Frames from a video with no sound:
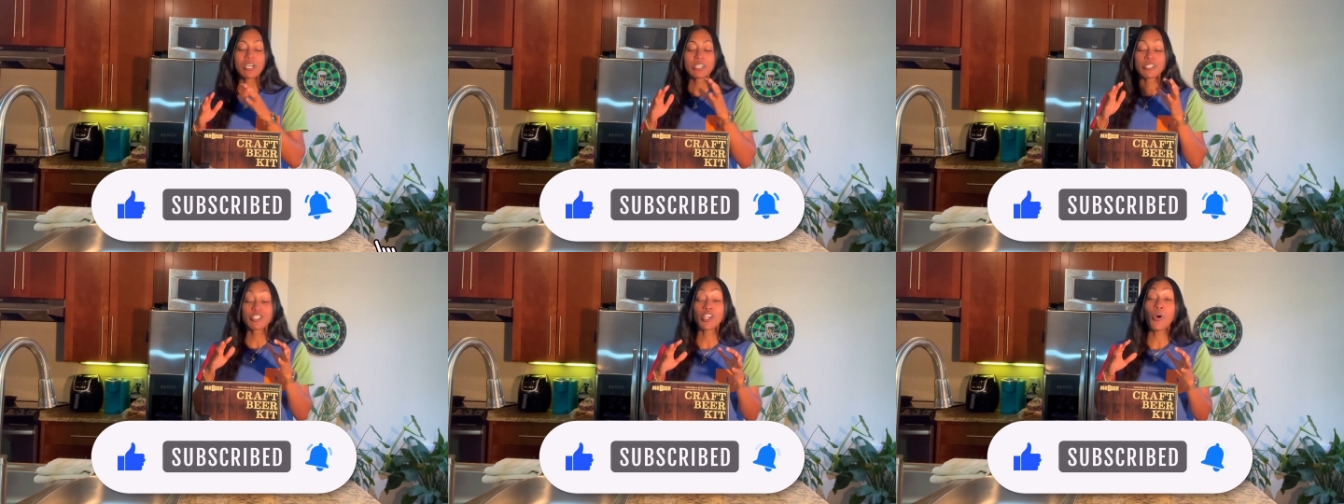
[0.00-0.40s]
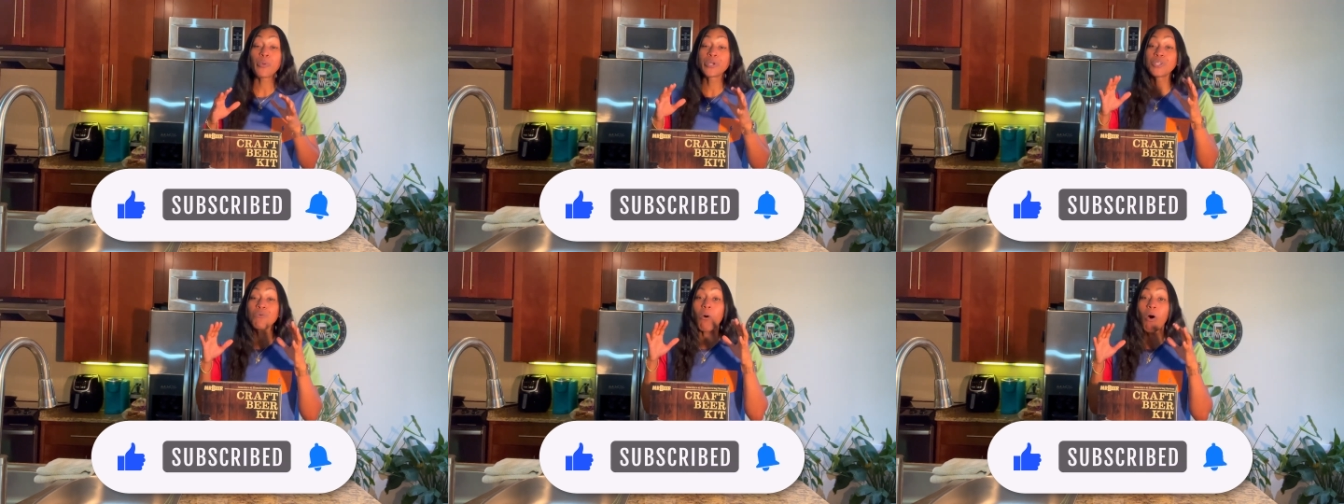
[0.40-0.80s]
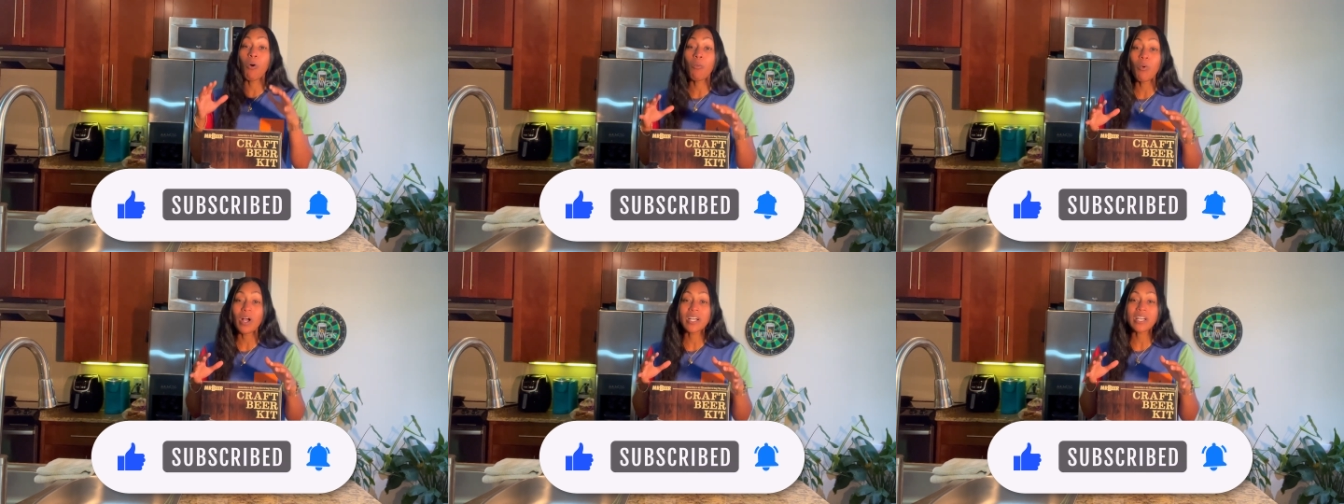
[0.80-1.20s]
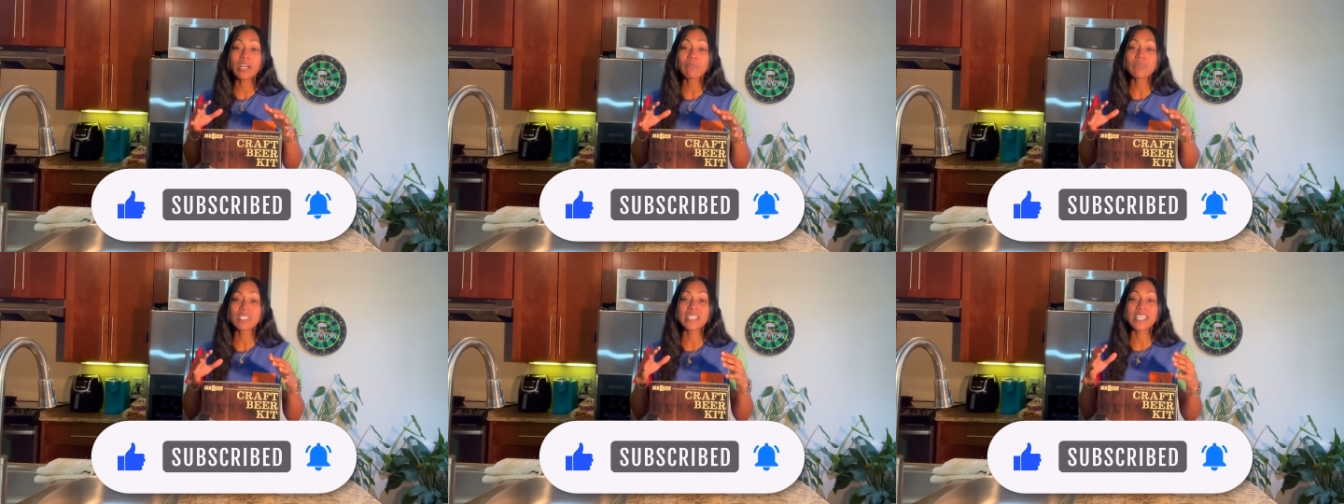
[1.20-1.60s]
showing you all what
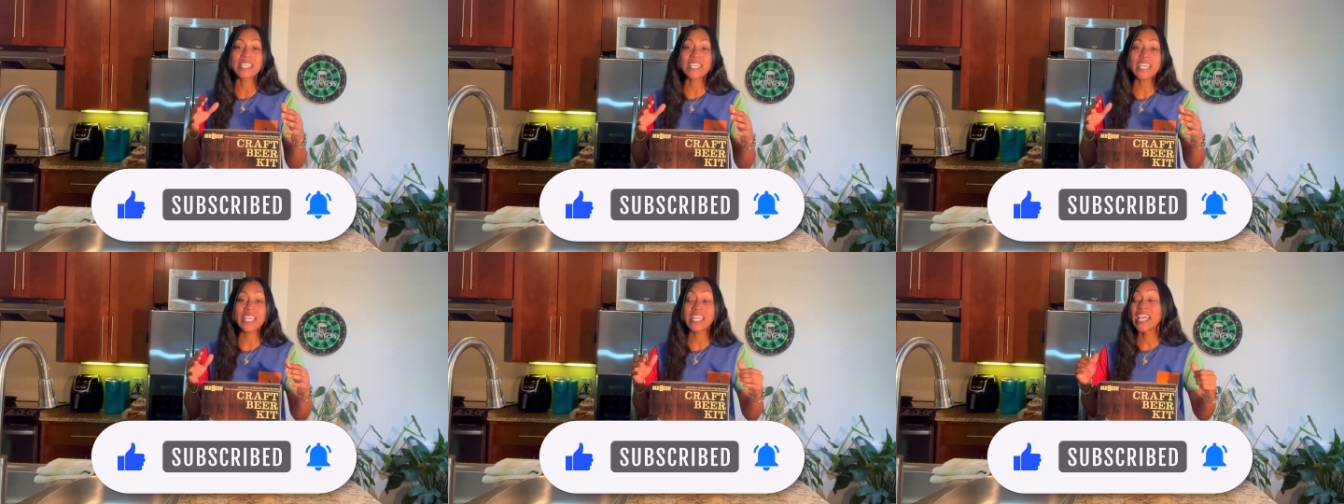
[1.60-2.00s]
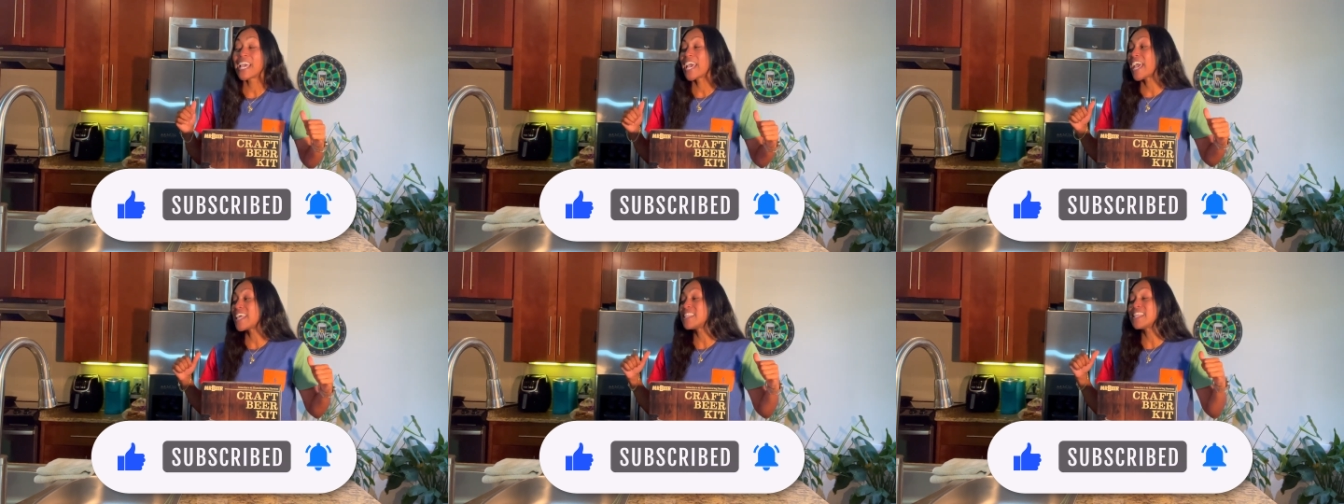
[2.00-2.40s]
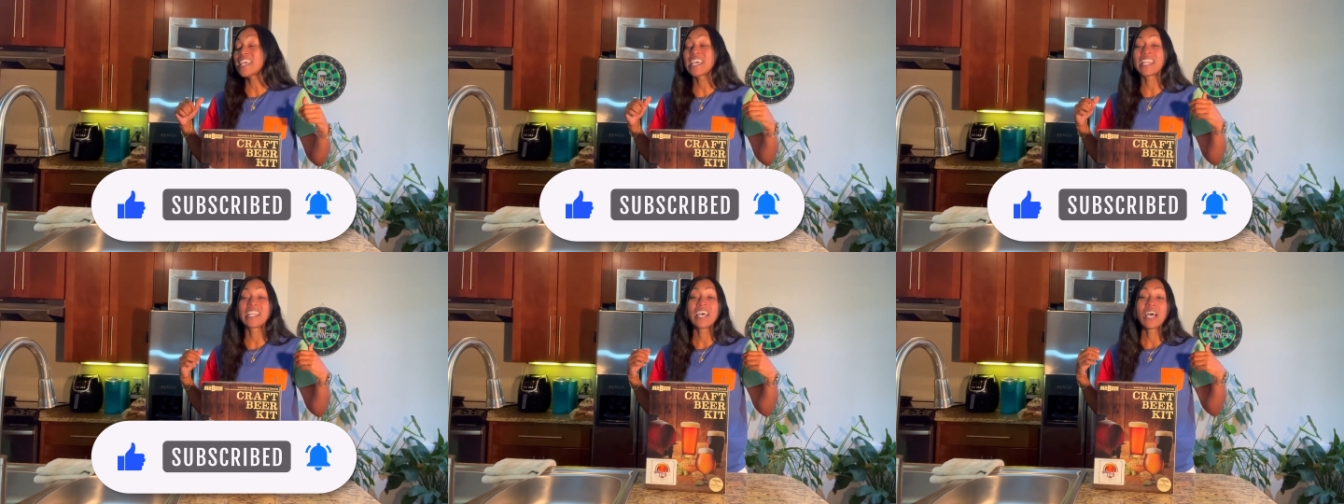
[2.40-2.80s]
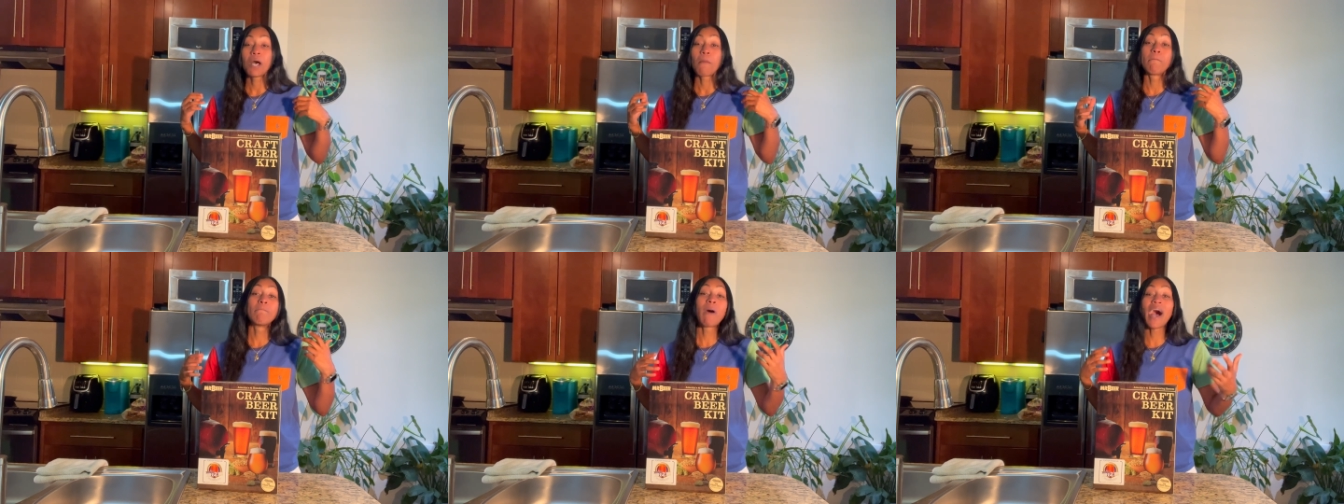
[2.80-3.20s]
comes in the kit and then
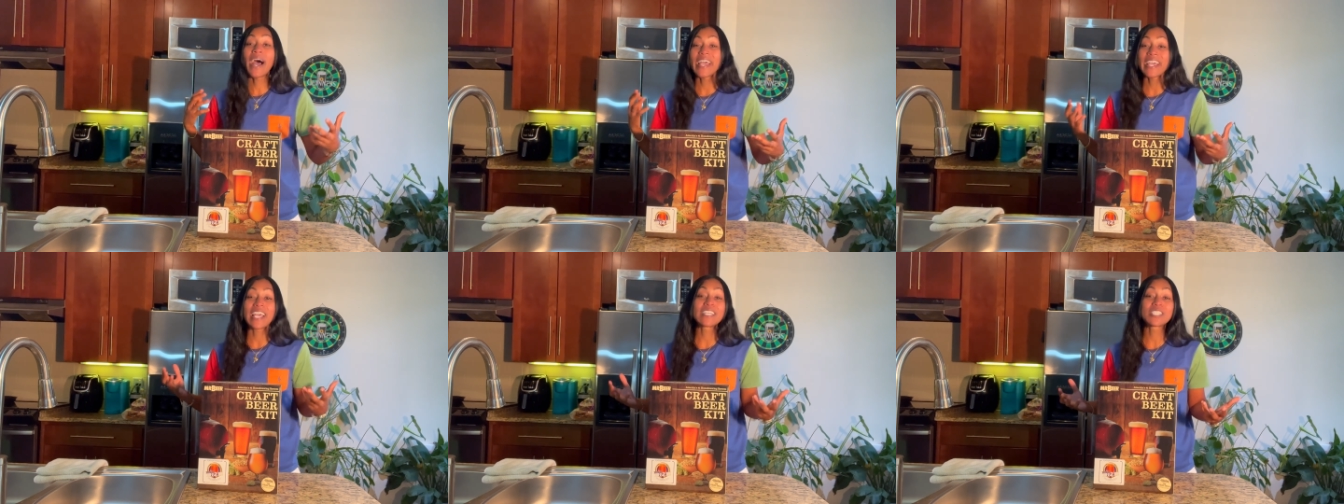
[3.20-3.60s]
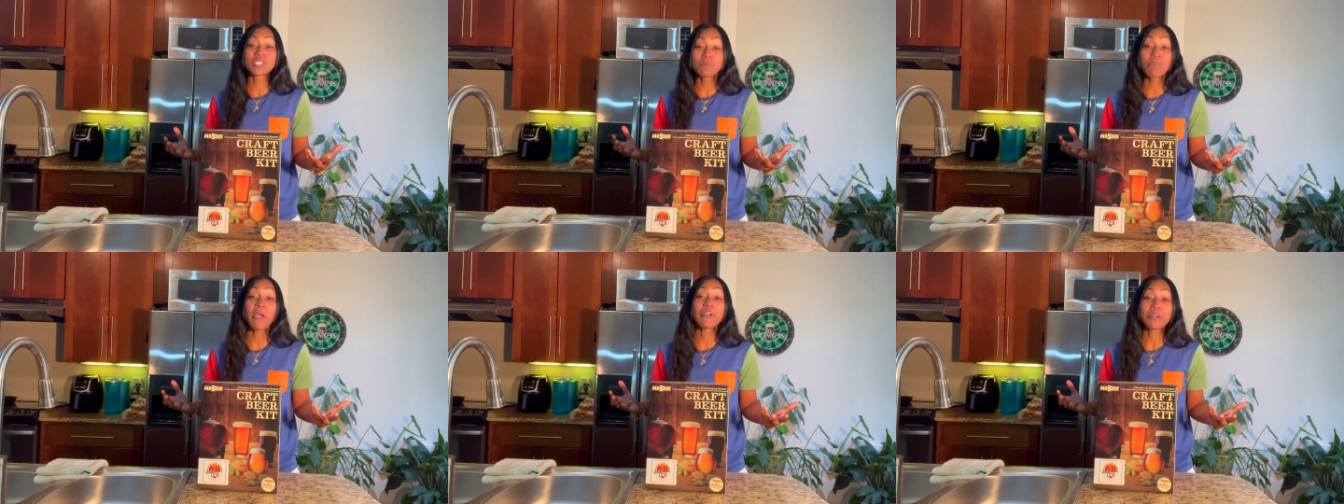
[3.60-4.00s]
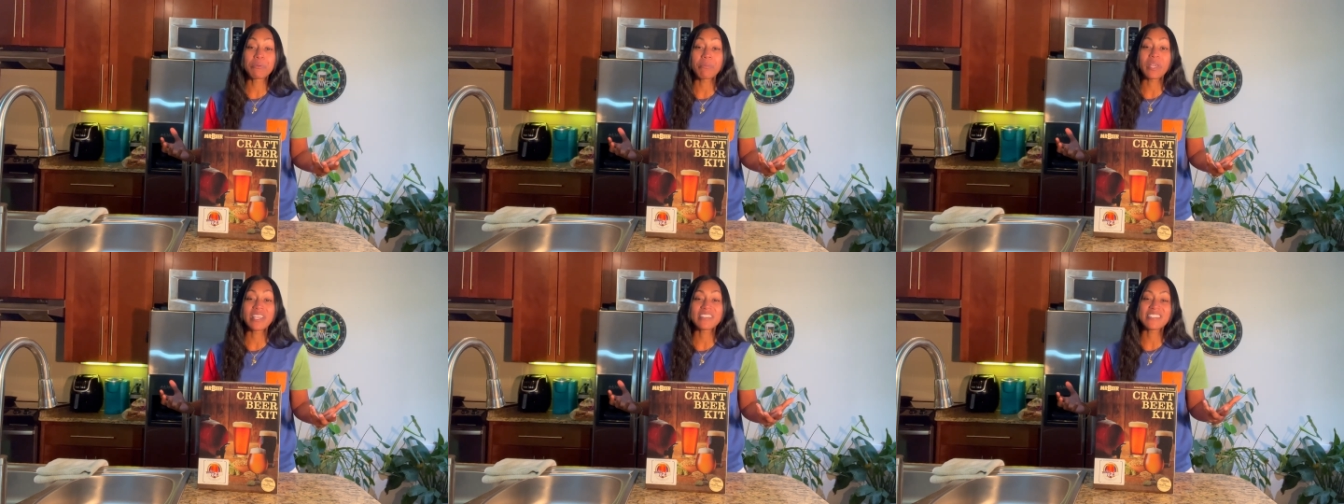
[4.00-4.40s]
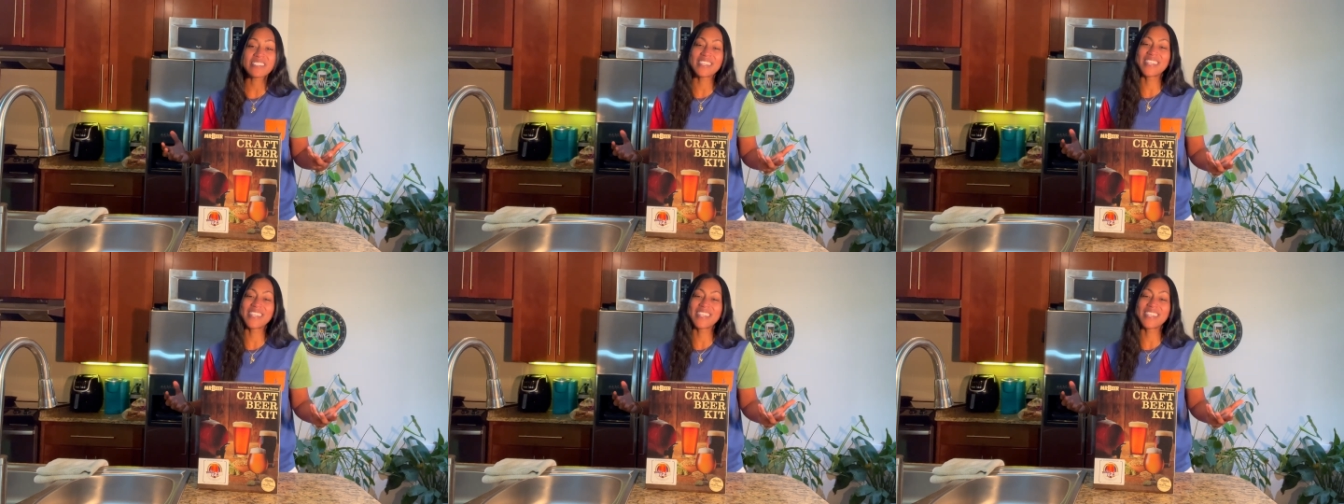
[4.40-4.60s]
my experiment,